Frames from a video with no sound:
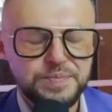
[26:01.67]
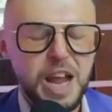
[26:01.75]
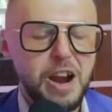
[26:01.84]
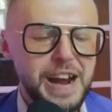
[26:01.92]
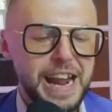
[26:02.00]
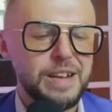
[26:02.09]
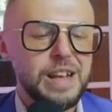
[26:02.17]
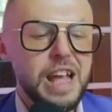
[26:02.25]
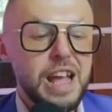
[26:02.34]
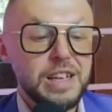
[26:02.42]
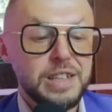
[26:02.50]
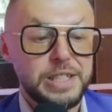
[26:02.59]
All right.
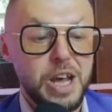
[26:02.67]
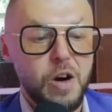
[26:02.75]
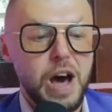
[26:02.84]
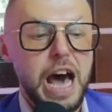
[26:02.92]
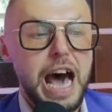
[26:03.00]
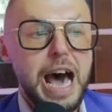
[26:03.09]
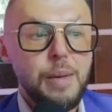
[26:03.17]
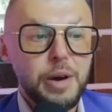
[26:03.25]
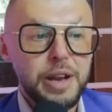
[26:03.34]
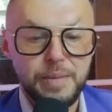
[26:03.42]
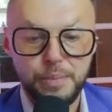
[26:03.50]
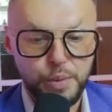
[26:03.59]
So I want
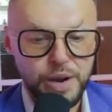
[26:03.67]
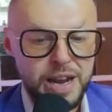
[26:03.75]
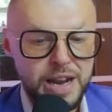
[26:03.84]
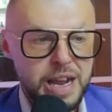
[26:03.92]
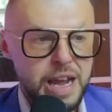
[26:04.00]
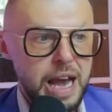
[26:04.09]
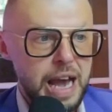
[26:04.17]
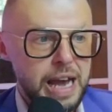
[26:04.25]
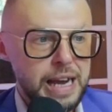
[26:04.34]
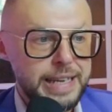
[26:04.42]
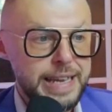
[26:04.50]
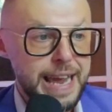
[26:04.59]
to bring a
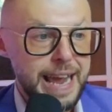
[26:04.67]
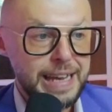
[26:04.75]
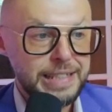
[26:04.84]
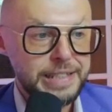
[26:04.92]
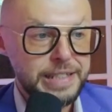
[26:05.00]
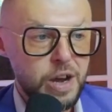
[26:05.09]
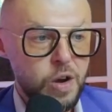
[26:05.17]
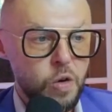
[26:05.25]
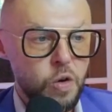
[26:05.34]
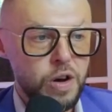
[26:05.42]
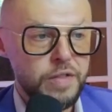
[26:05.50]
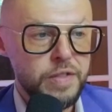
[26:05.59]
guest
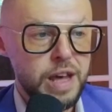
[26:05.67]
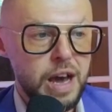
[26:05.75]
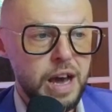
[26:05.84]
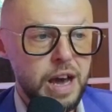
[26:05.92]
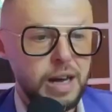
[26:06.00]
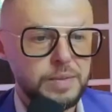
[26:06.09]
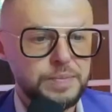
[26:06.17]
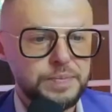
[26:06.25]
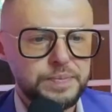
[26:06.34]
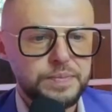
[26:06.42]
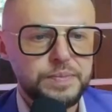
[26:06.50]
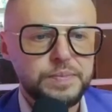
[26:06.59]
on um
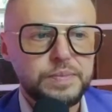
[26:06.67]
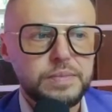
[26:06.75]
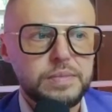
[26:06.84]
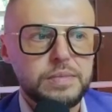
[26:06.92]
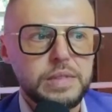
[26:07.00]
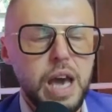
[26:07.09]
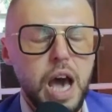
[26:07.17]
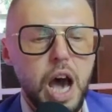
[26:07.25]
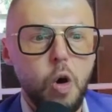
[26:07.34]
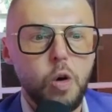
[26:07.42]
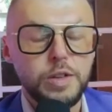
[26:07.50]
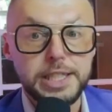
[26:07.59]

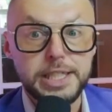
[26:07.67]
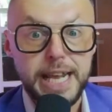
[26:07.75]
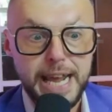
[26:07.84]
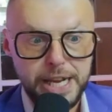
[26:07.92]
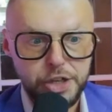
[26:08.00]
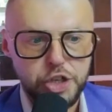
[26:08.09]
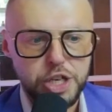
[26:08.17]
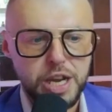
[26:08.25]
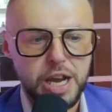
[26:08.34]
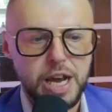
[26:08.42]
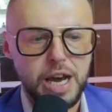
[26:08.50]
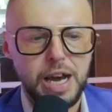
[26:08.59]
on stage.
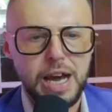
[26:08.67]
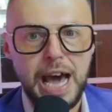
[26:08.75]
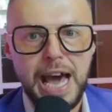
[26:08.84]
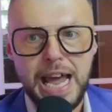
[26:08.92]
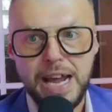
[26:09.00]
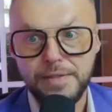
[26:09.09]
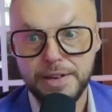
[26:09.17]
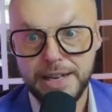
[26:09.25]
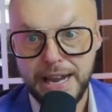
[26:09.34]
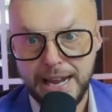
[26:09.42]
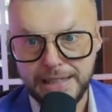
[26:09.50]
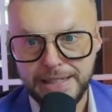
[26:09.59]
uh, I have a
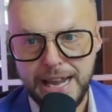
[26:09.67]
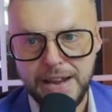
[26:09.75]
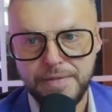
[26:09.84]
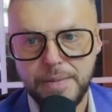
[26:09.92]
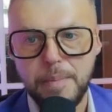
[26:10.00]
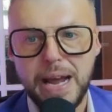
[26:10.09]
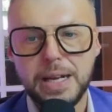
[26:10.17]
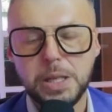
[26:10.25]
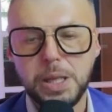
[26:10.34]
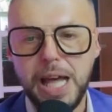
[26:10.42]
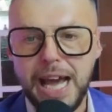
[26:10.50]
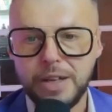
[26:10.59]
guest. I have my
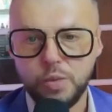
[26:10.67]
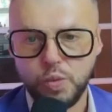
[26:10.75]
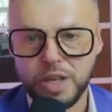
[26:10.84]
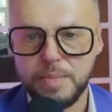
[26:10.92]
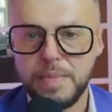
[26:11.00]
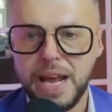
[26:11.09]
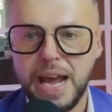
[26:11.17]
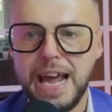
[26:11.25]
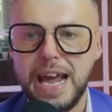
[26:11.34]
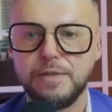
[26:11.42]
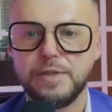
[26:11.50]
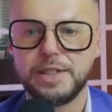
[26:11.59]
client with me. I
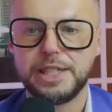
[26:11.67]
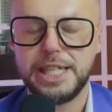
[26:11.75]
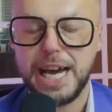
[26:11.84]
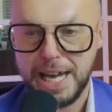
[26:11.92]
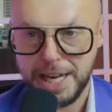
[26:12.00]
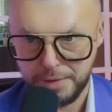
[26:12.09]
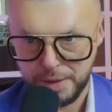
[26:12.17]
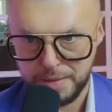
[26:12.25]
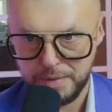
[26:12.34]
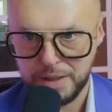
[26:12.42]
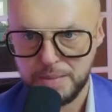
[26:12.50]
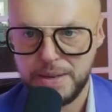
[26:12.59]
have Donovan with me.